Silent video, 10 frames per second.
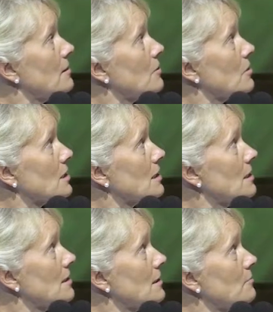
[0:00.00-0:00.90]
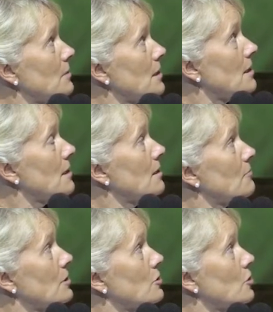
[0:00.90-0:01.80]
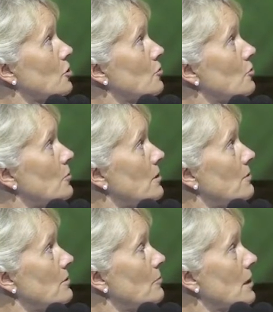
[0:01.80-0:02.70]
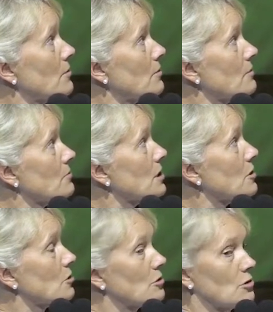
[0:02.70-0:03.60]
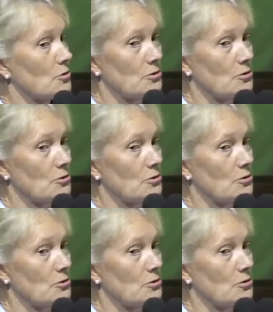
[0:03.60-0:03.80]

you can see that my research group here in the background is also